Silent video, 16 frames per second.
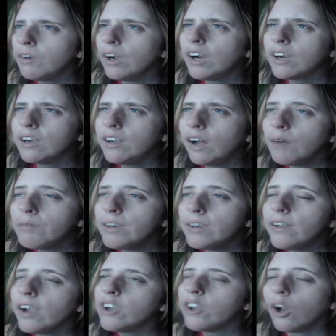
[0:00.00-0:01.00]
I
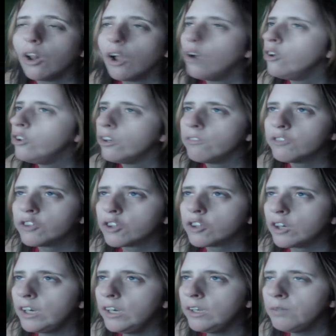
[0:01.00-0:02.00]
mean there's a loads of
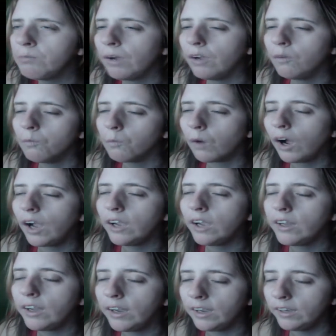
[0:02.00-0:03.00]
trees, but
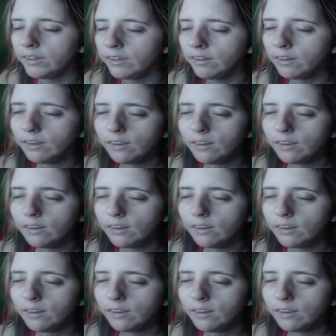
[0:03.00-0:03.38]
one is